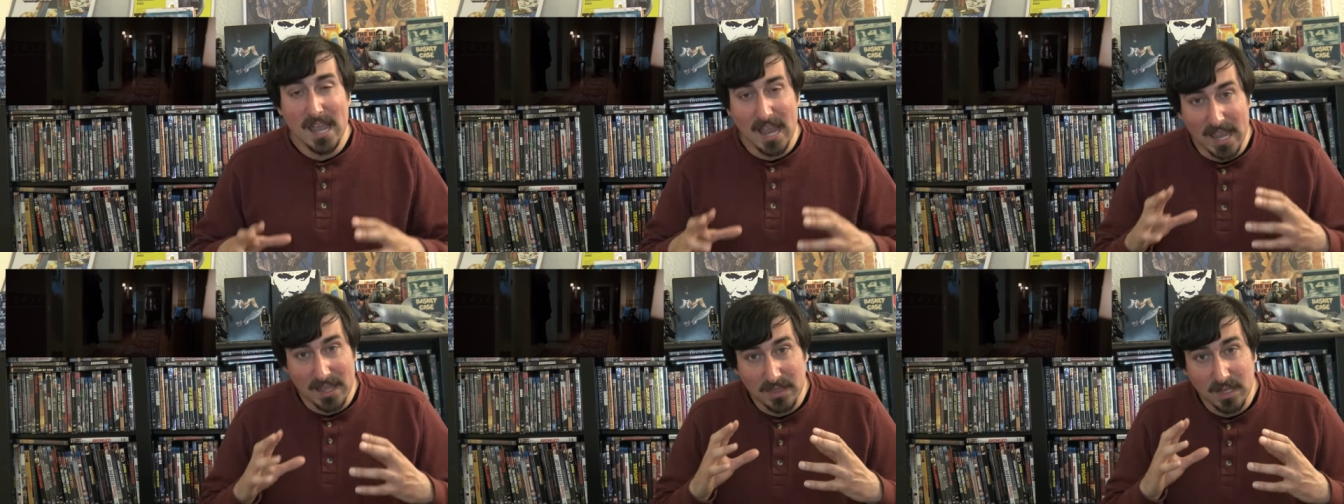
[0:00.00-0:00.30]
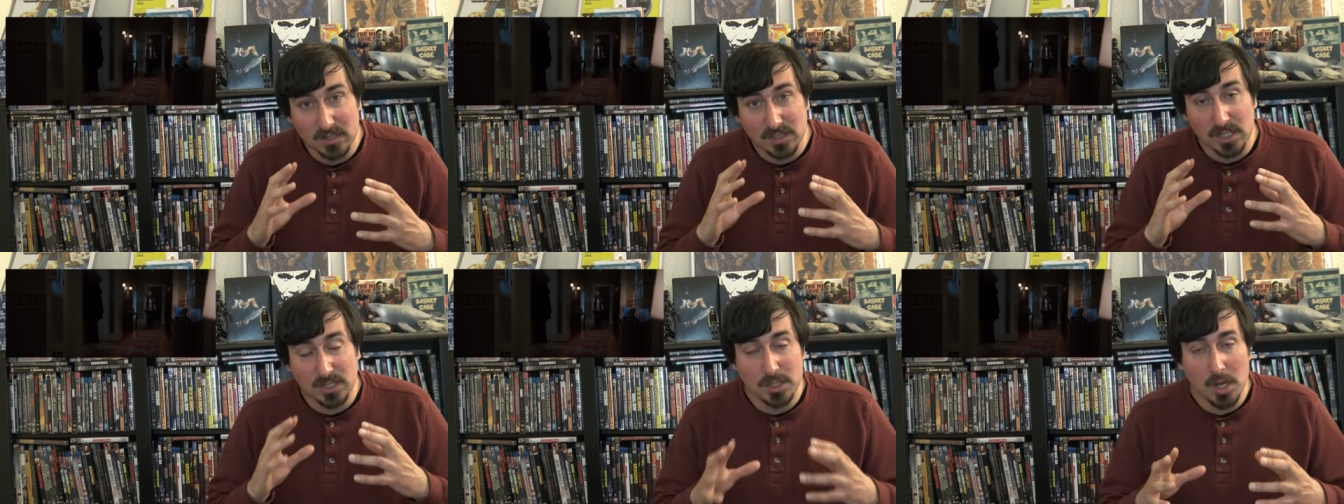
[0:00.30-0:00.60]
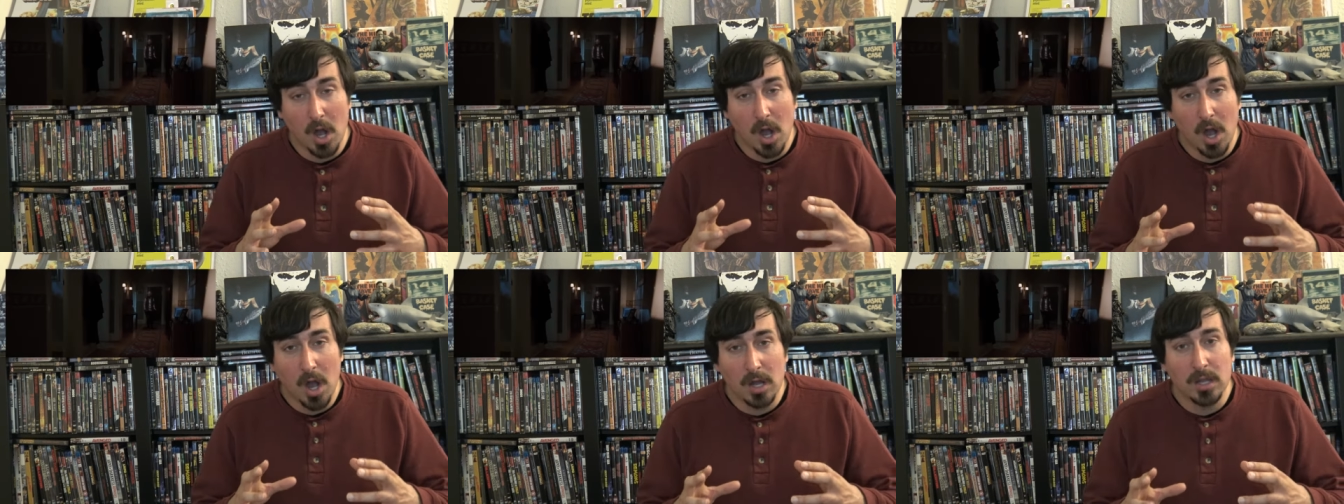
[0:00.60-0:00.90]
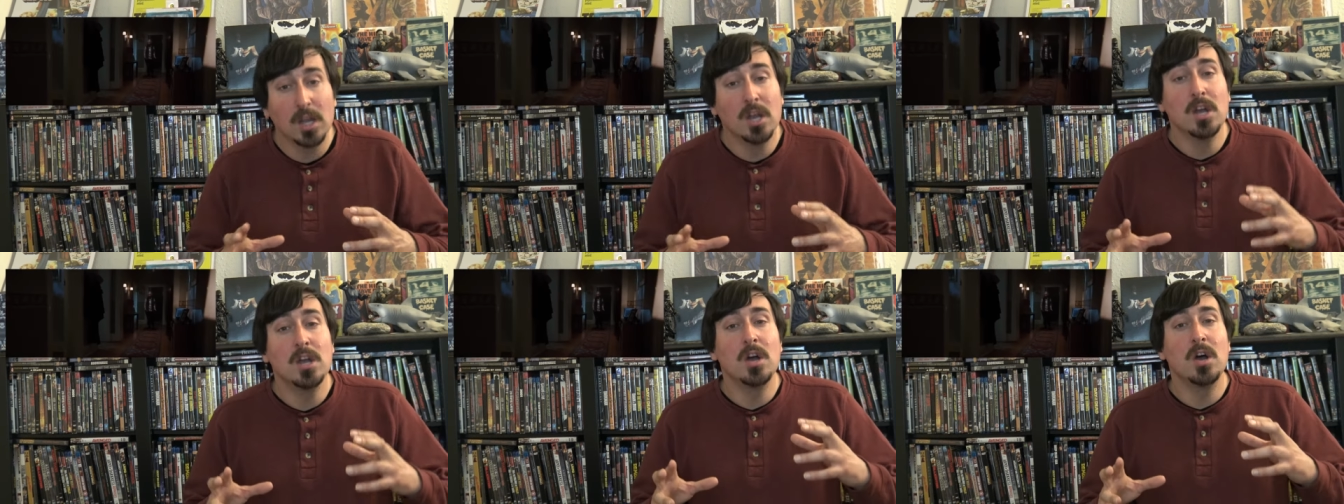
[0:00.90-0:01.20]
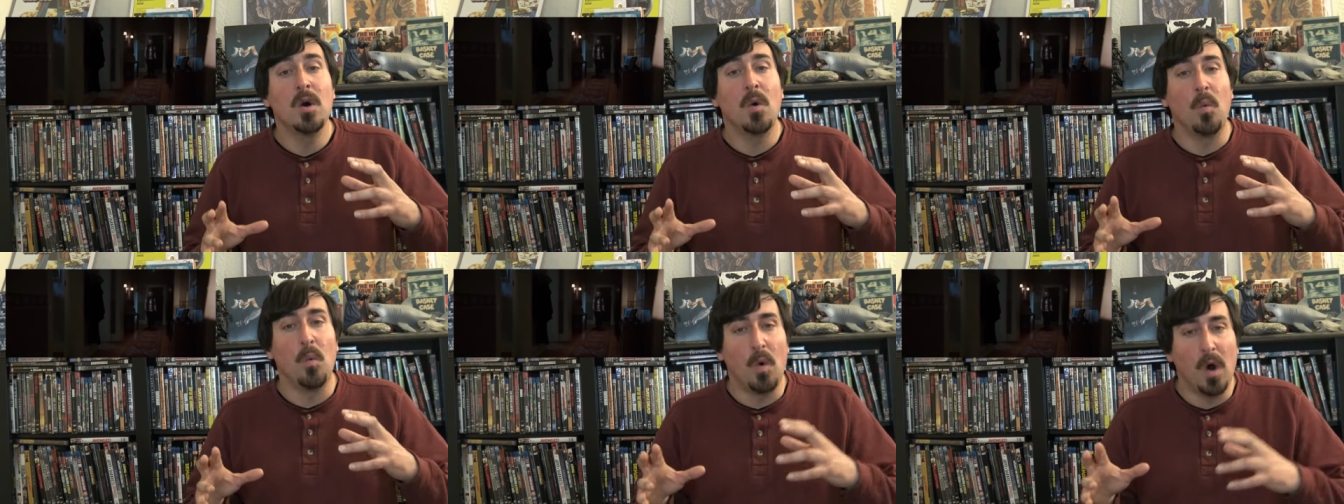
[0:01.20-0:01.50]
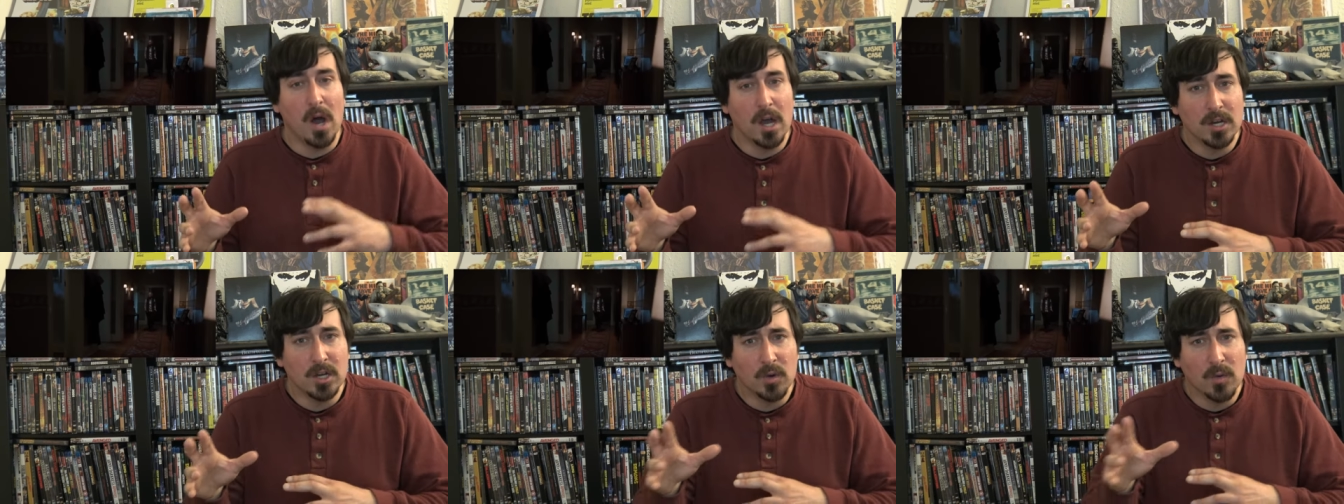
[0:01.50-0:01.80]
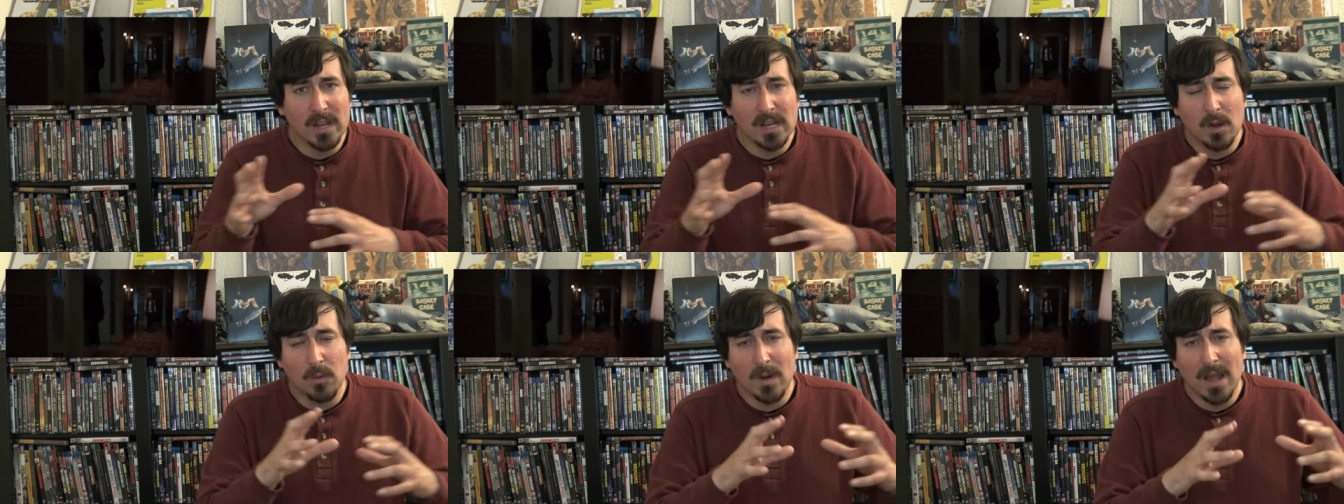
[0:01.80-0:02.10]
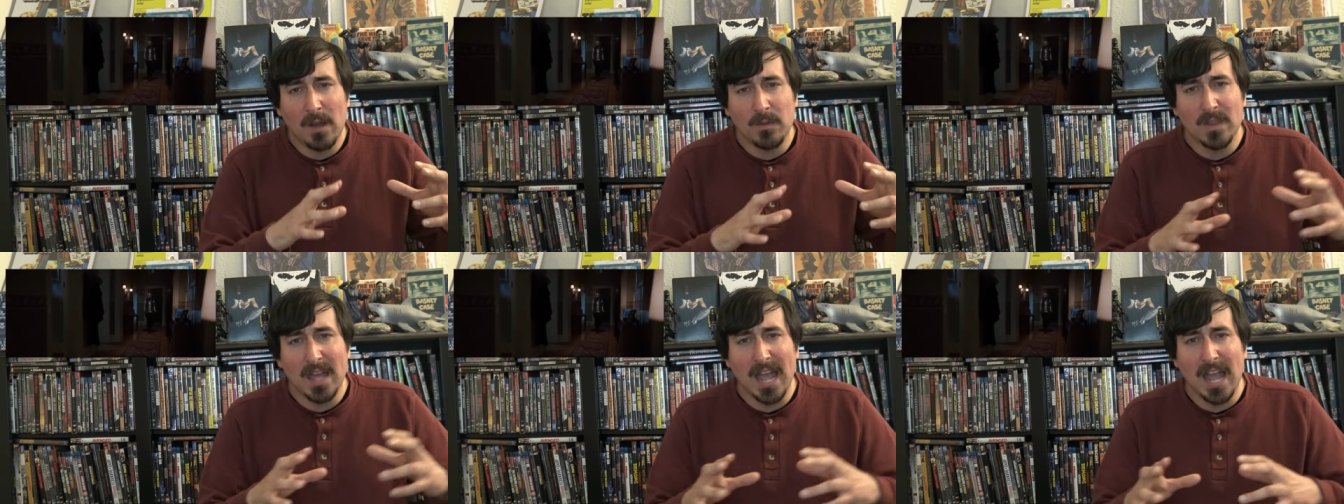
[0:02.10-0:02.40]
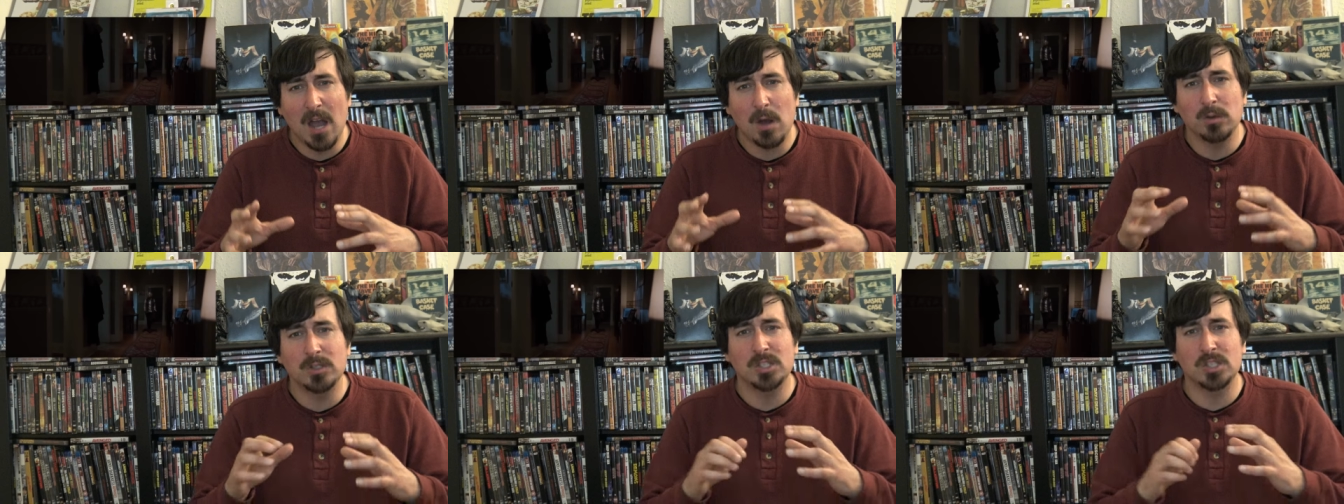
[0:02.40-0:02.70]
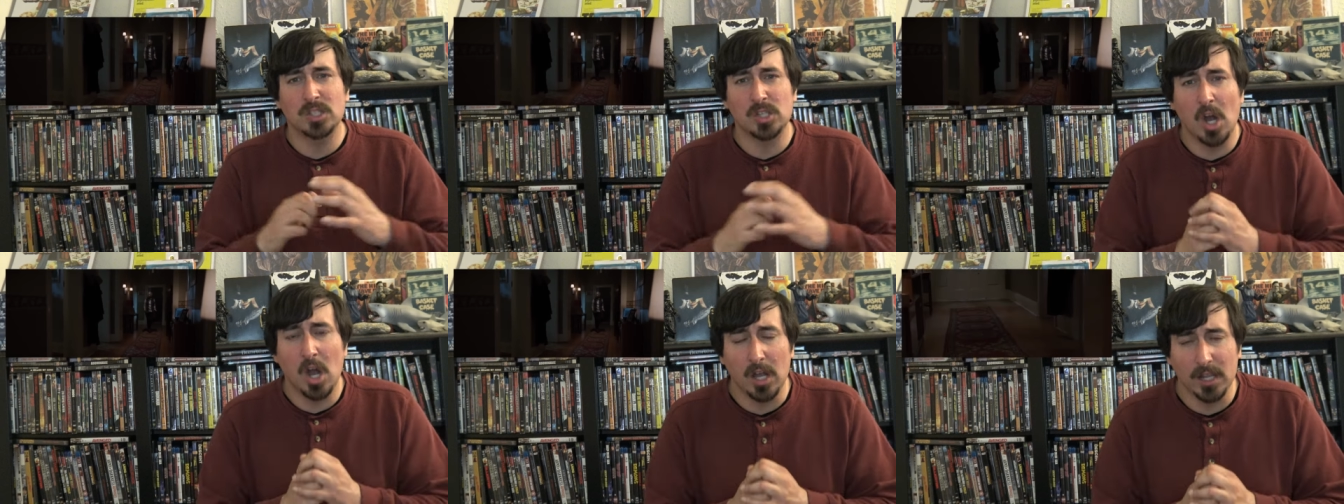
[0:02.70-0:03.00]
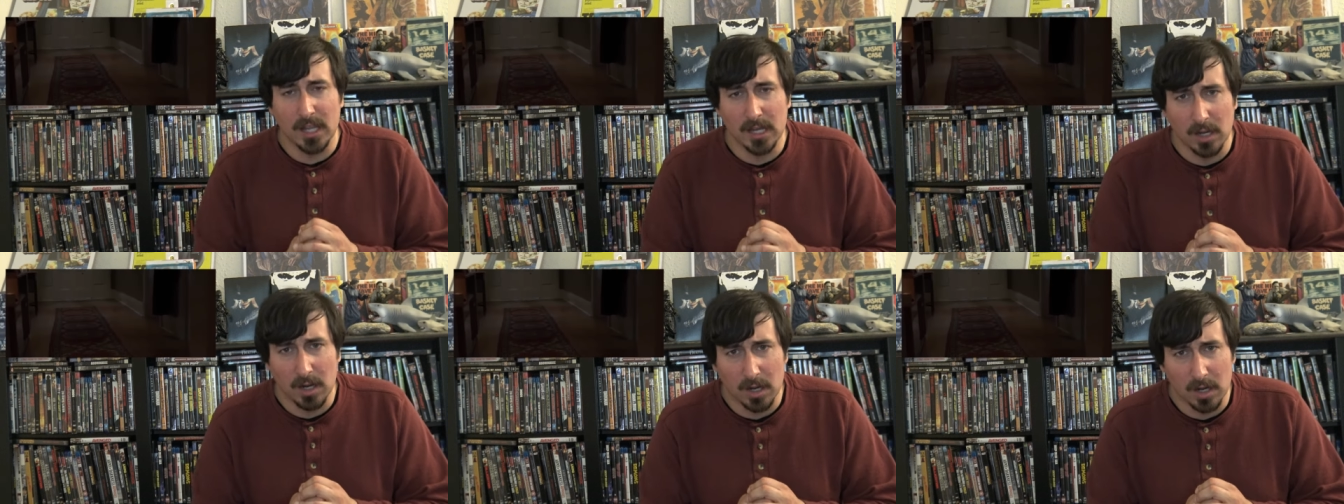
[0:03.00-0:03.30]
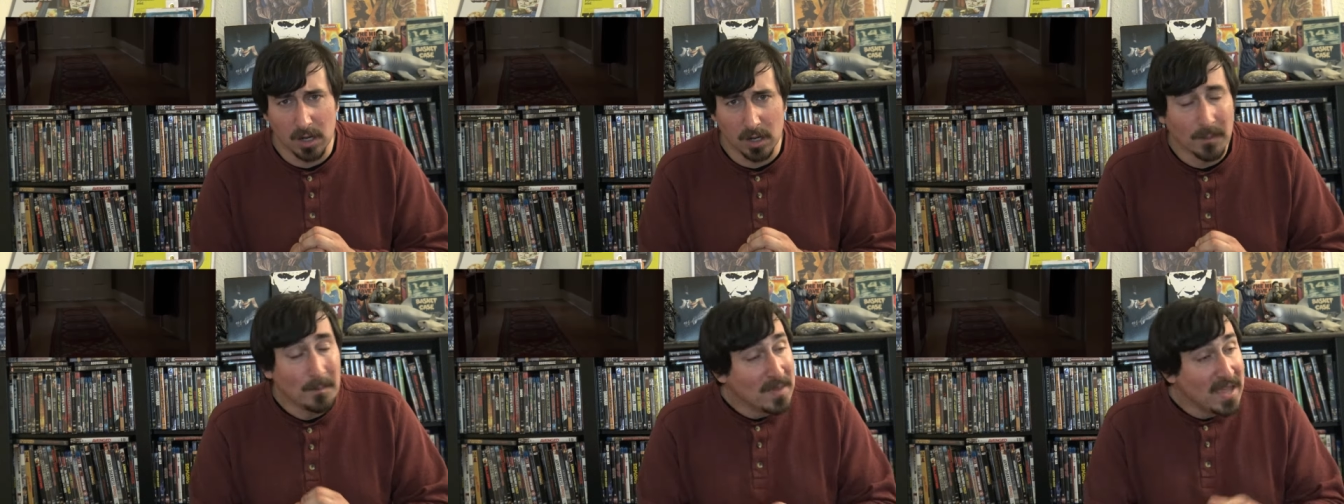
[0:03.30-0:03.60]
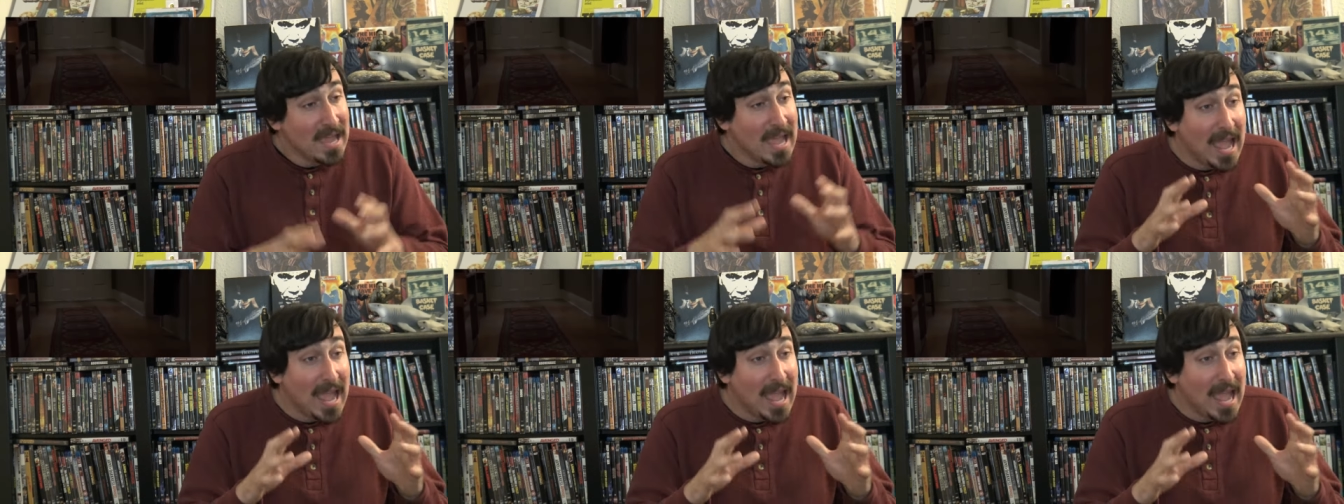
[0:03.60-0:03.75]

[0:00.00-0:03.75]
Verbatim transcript: and there's a dog wandering around the house stalking her.